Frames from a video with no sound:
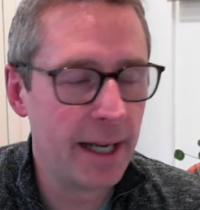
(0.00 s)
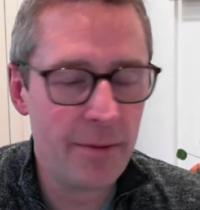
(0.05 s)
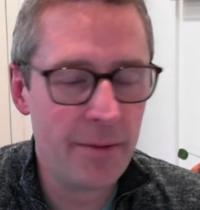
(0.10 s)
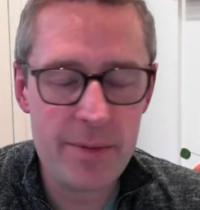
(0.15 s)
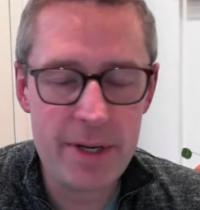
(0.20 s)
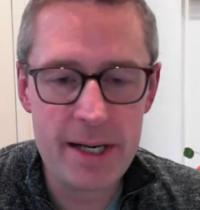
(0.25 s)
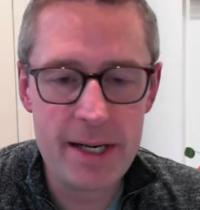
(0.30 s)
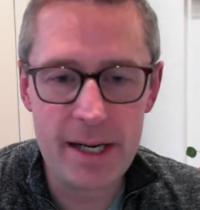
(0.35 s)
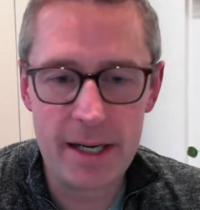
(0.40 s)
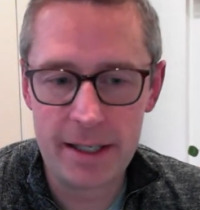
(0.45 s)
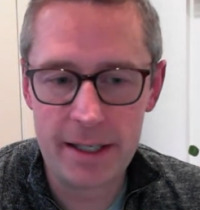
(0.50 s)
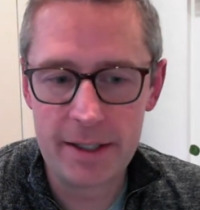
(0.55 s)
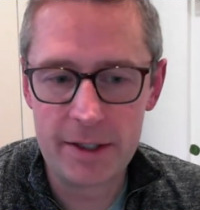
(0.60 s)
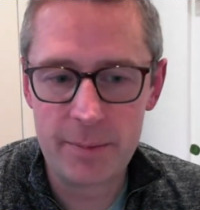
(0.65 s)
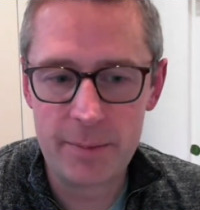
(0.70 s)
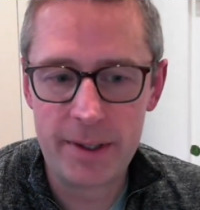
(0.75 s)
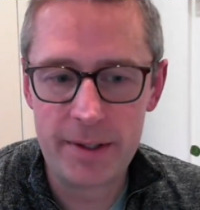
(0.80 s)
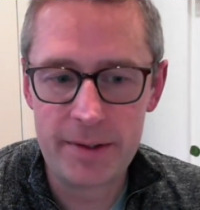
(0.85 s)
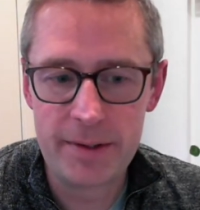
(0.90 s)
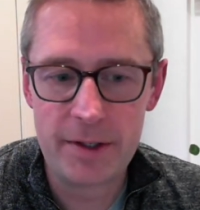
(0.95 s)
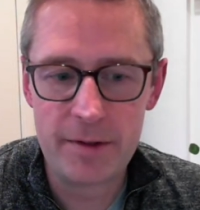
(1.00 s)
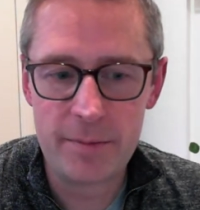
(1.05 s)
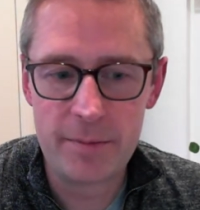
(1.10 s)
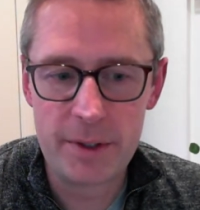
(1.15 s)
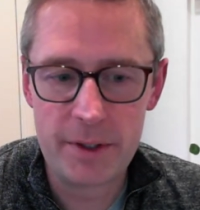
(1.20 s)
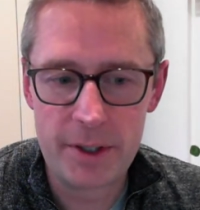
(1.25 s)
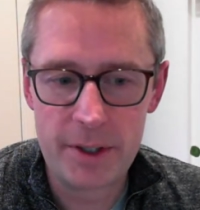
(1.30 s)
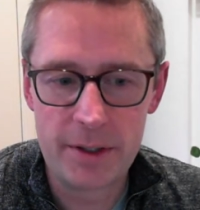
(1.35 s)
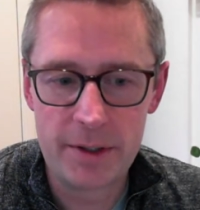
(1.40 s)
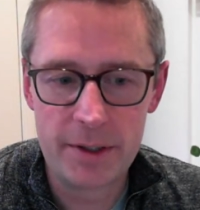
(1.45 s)
can be an expensive
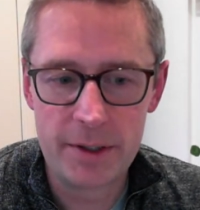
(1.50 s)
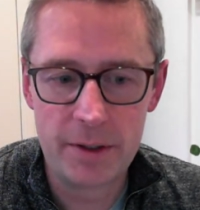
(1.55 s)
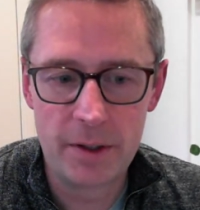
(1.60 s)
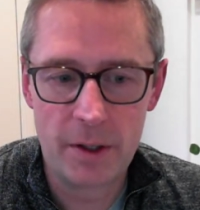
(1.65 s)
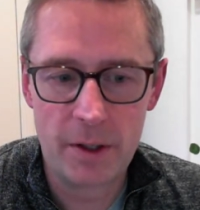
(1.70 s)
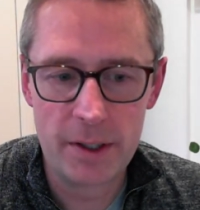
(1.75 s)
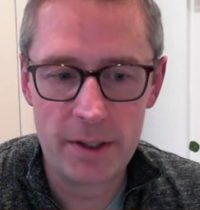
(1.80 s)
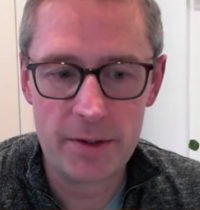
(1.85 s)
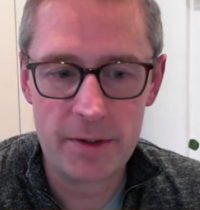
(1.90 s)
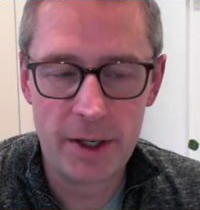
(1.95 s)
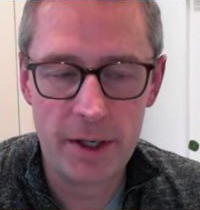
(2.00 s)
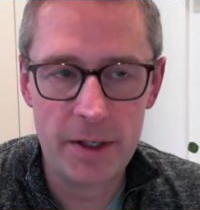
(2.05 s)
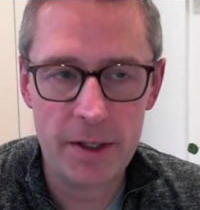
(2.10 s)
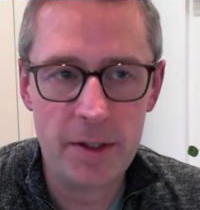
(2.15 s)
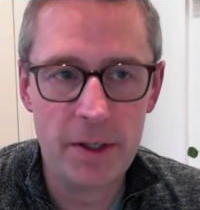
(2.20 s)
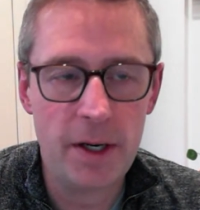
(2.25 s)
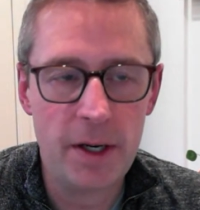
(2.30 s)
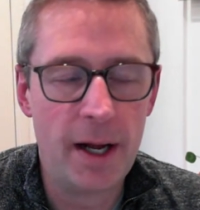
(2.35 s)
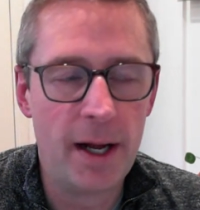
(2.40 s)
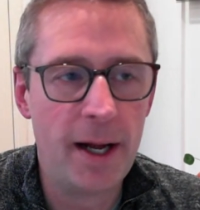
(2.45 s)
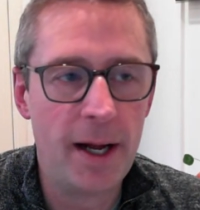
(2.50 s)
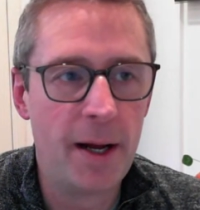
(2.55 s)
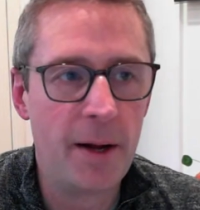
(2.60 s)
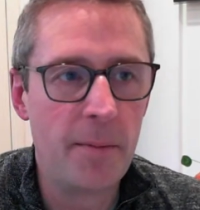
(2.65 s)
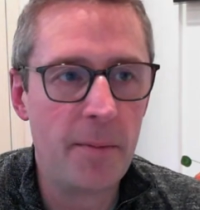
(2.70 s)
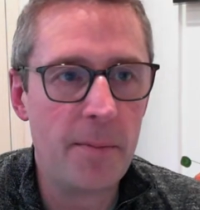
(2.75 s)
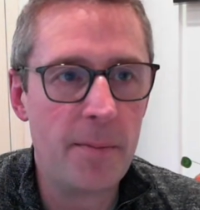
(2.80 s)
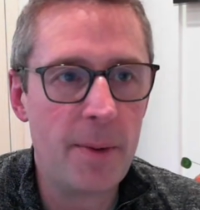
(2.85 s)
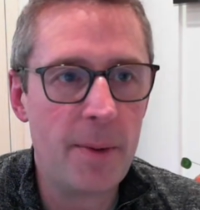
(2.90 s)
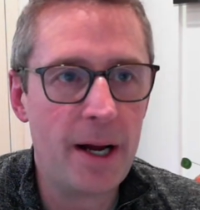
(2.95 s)
material on its own.
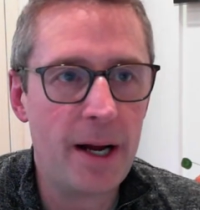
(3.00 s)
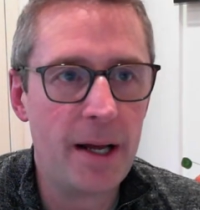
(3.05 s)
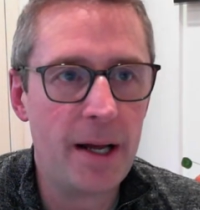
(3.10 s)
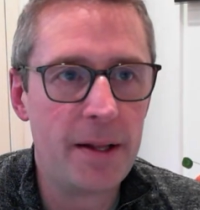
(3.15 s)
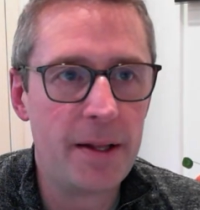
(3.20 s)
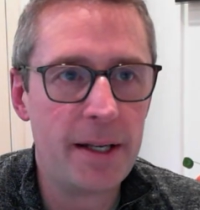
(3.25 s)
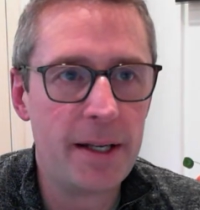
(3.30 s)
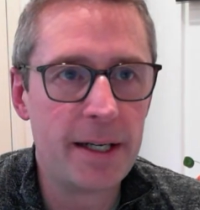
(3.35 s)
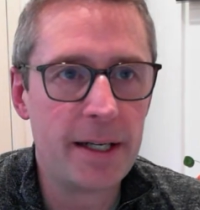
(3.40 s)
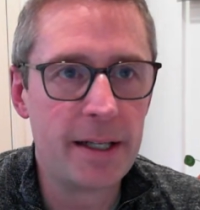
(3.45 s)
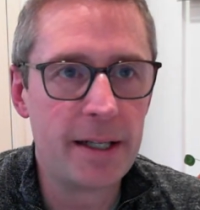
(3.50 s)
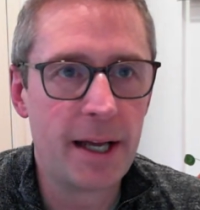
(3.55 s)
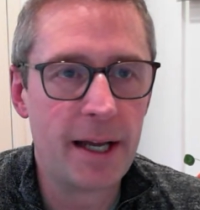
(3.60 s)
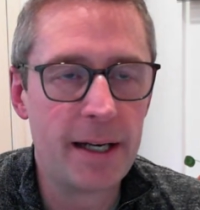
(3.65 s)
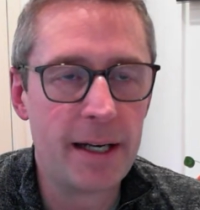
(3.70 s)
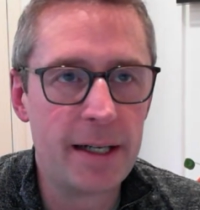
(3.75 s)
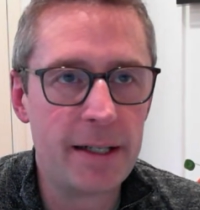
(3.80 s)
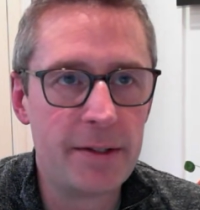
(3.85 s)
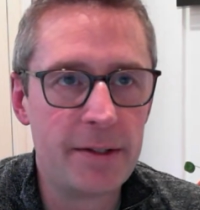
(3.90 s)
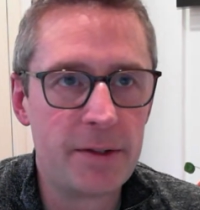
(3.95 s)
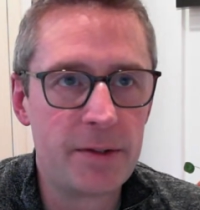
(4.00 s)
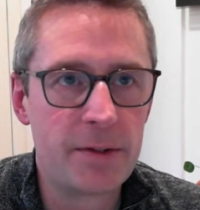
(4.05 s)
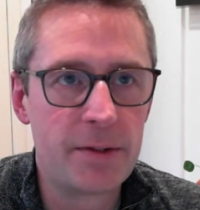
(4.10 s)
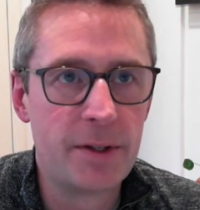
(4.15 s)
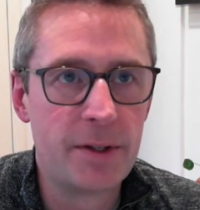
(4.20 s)
I think that it